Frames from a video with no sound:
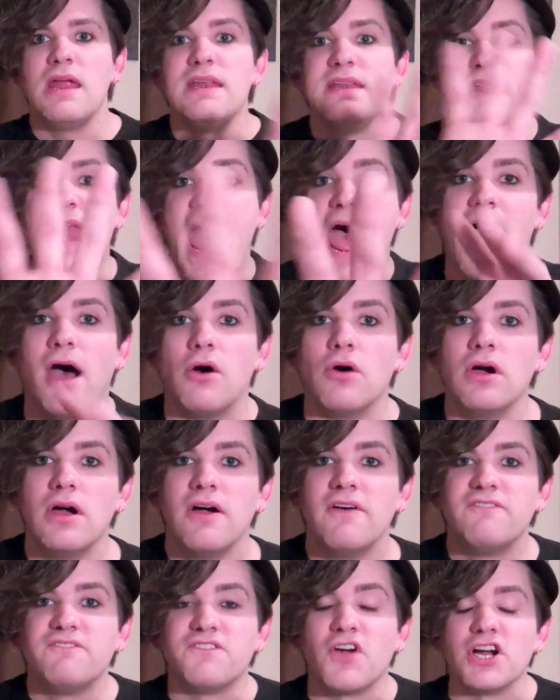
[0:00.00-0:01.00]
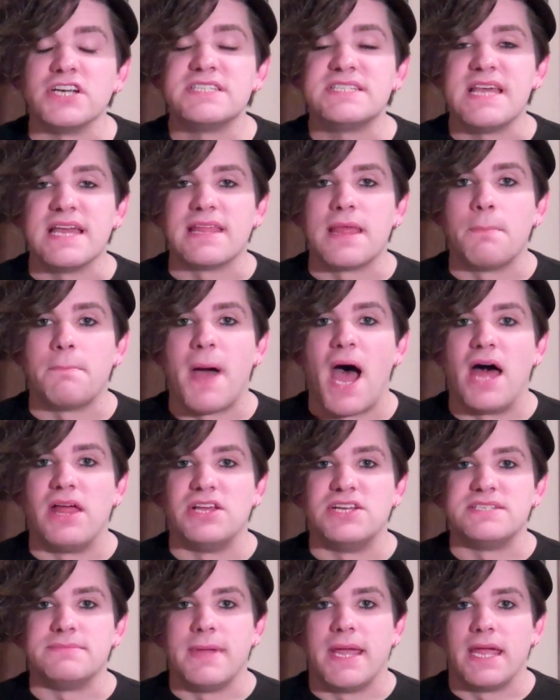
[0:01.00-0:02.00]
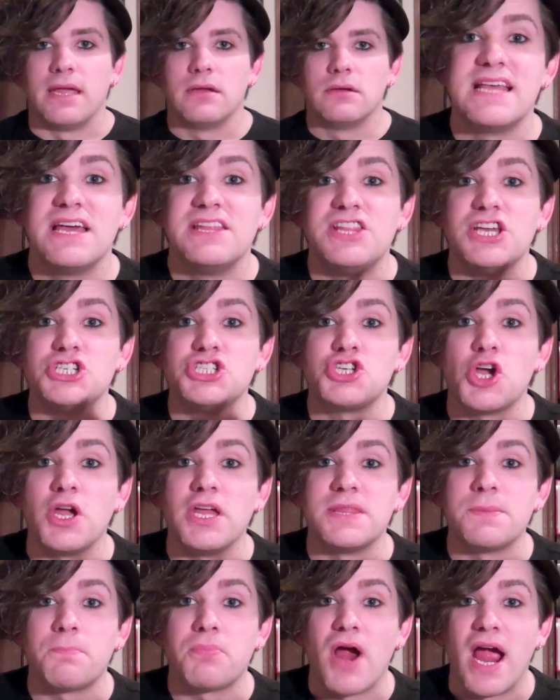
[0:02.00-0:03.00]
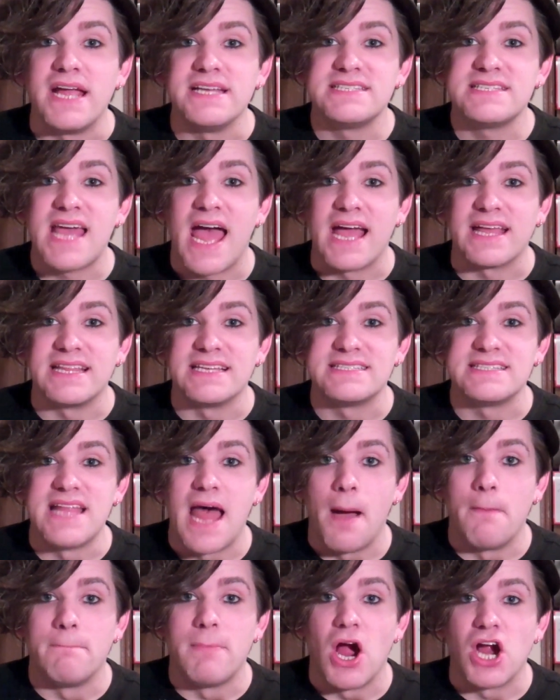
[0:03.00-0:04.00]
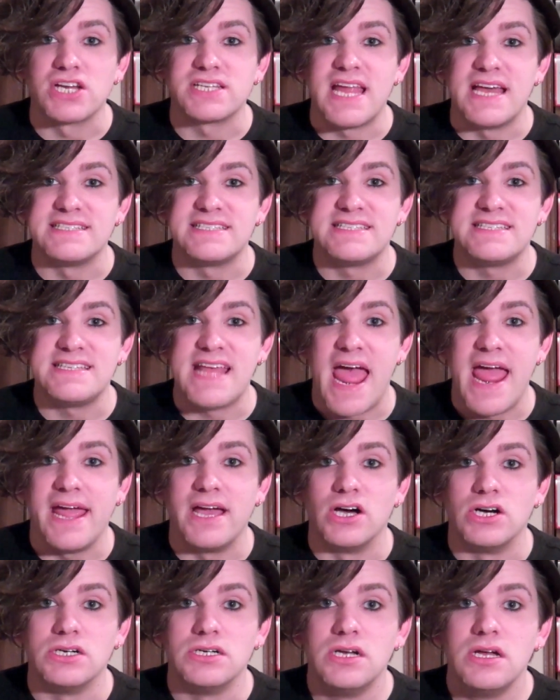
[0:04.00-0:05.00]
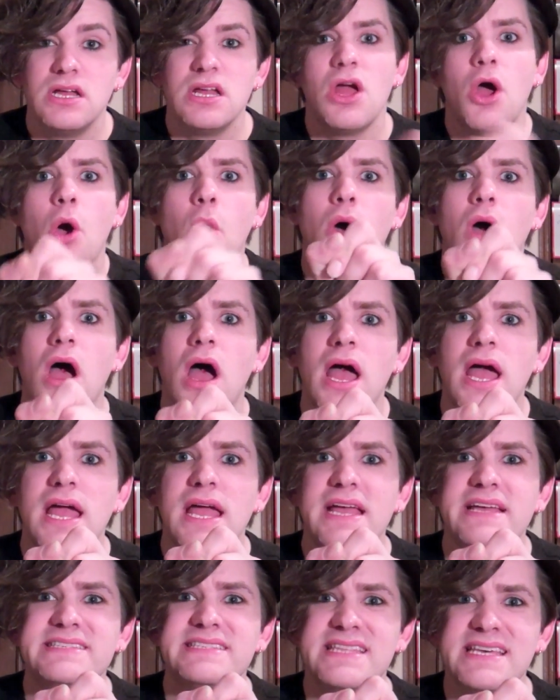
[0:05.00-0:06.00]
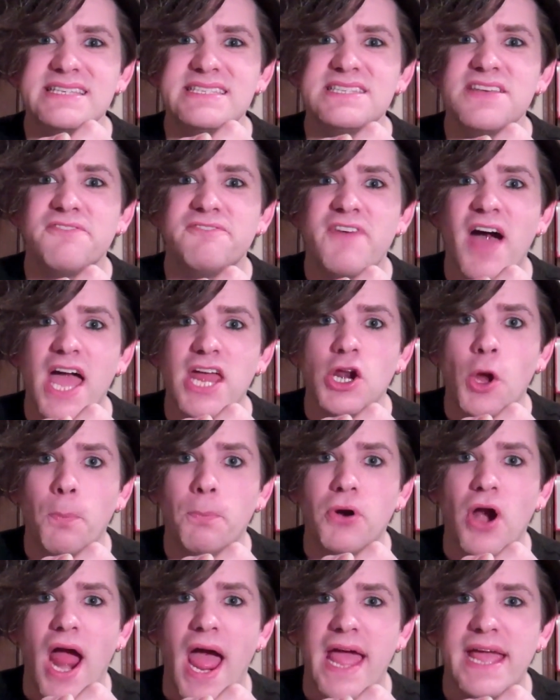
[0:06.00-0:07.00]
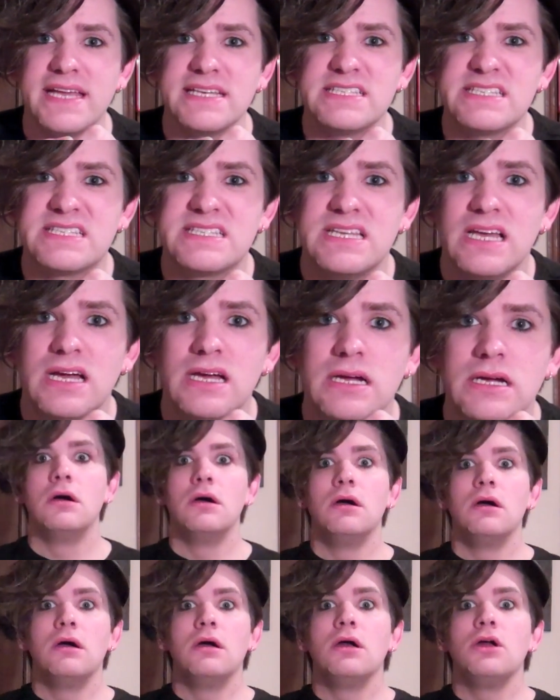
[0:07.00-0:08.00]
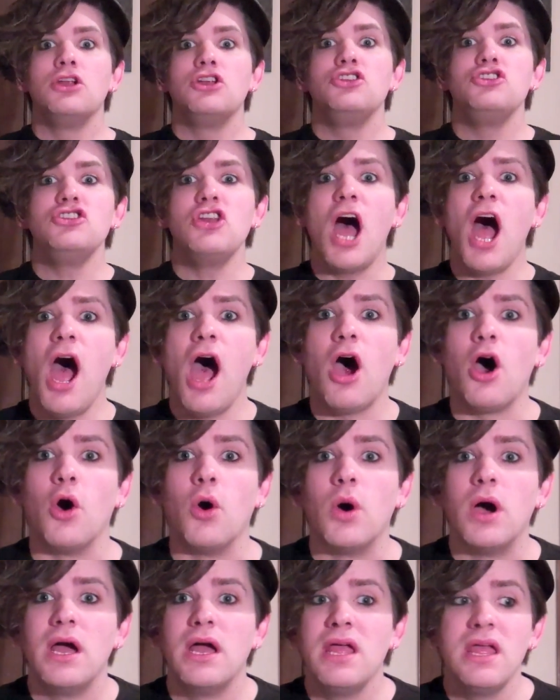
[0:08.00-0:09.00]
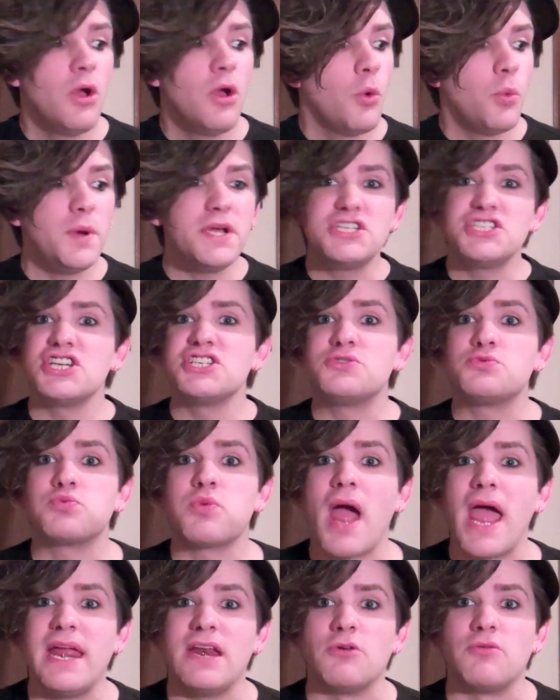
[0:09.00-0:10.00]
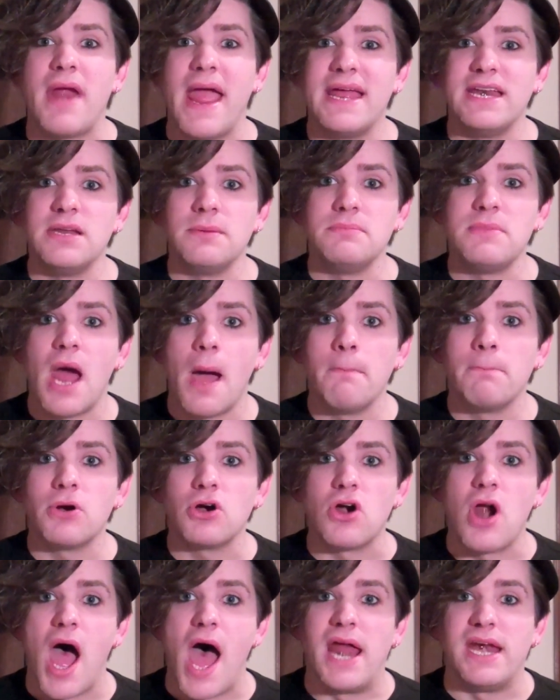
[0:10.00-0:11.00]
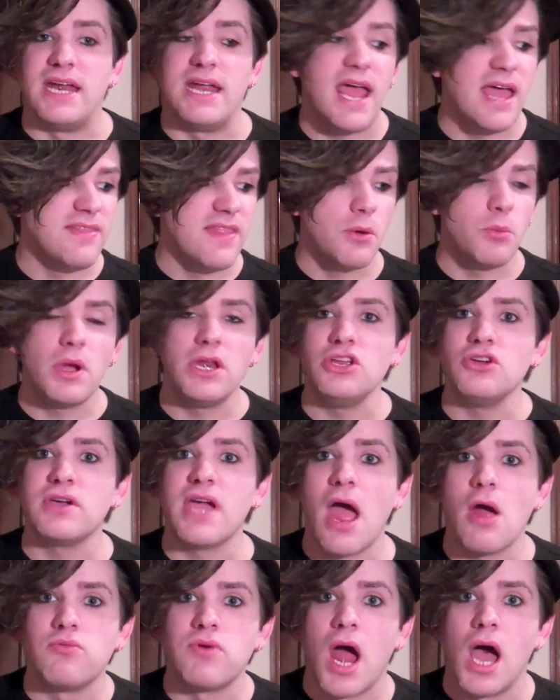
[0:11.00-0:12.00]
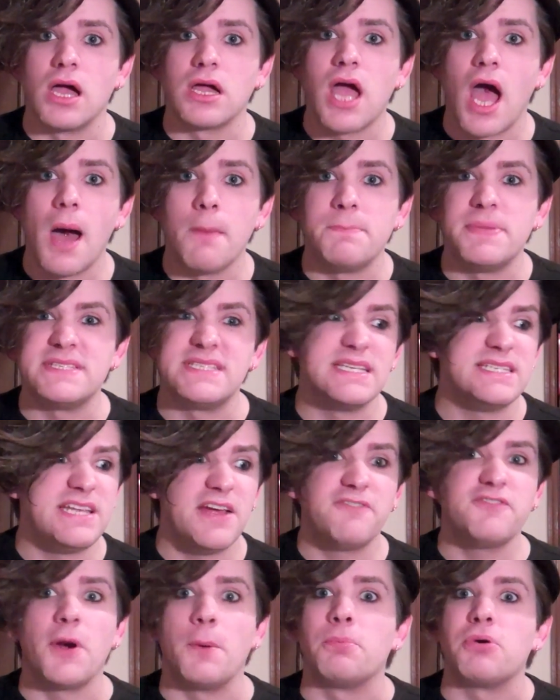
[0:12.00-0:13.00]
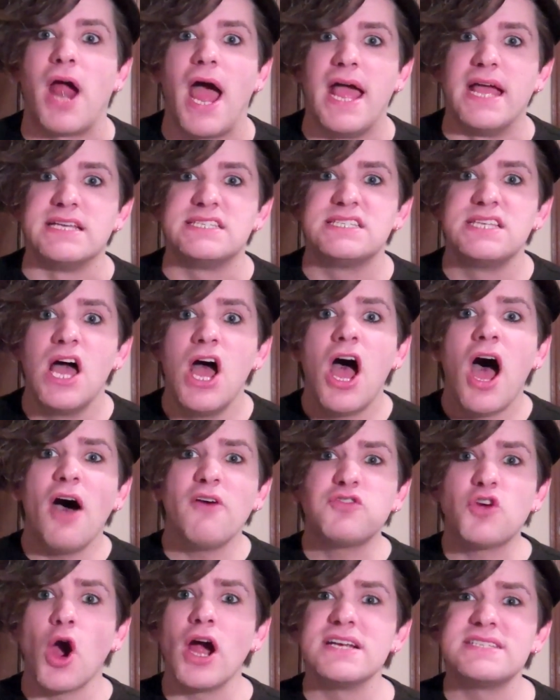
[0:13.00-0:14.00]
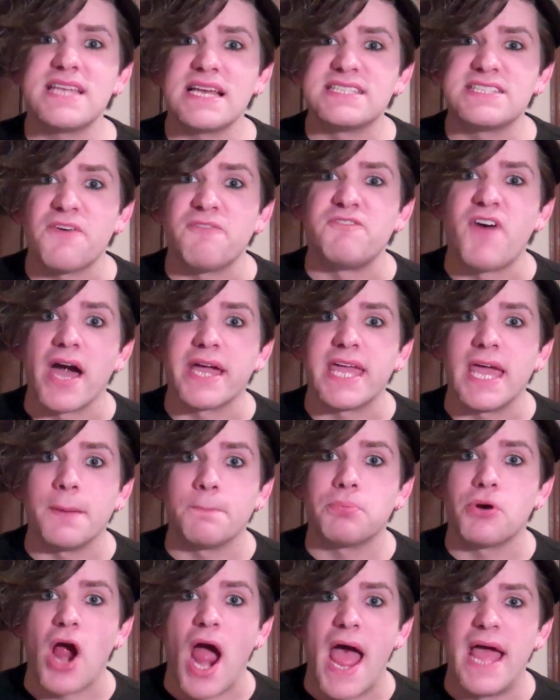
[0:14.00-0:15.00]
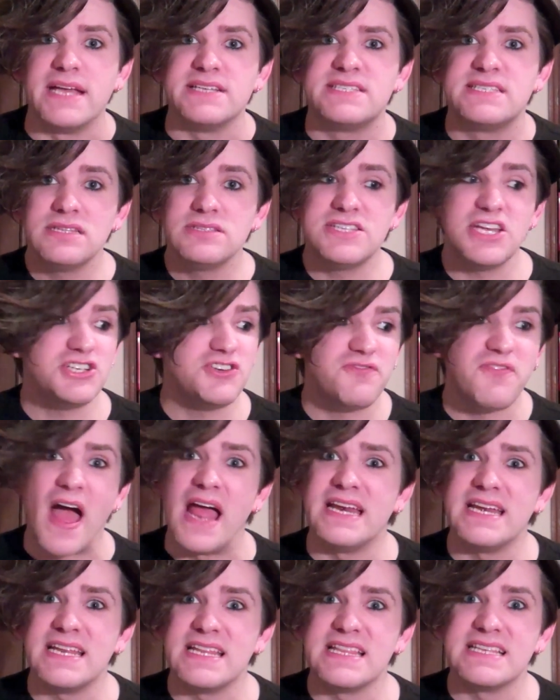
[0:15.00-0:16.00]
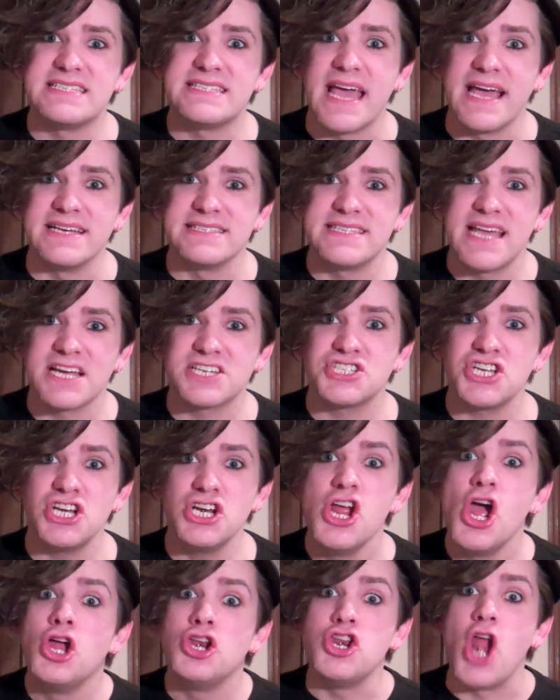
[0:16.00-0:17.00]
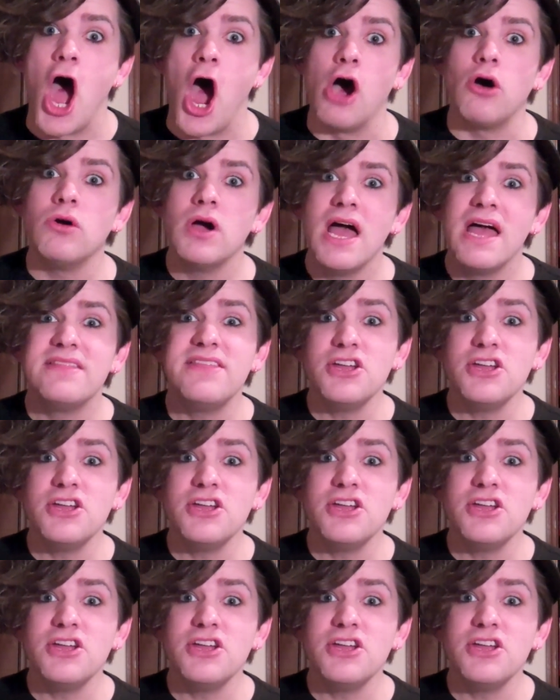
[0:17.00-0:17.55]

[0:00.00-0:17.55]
Now, first thing that bothers me, they show you the price tag that's not marked as sale. Is this the final price? No! We just write a random number on it, and then when you get rung up, it's a different price. Of course that's the fucking price. Did you find it in the sale section? No?